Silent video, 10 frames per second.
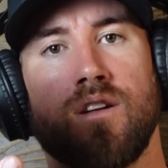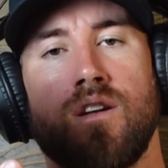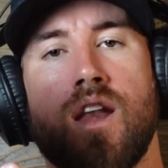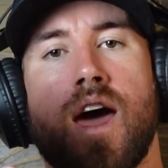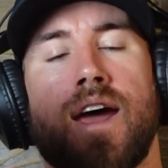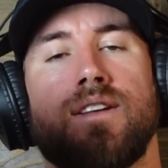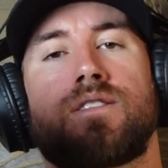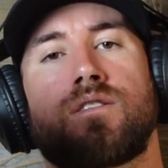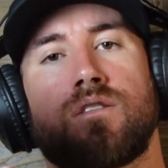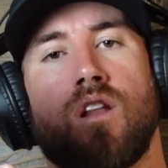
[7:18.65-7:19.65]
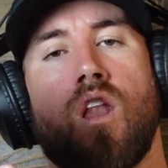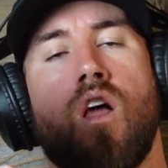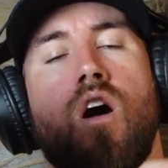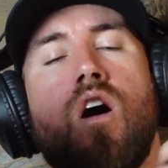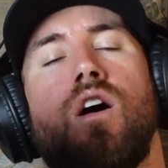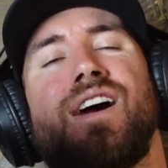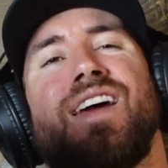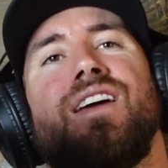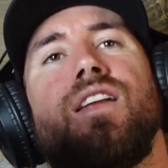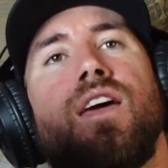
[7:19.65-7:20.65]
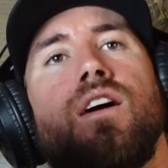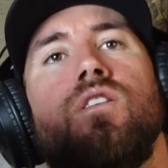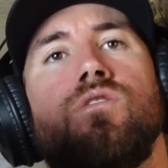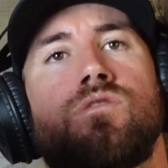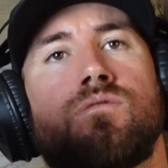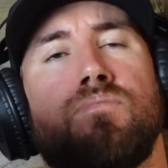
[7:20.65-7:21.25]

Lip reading: Nice long inhales,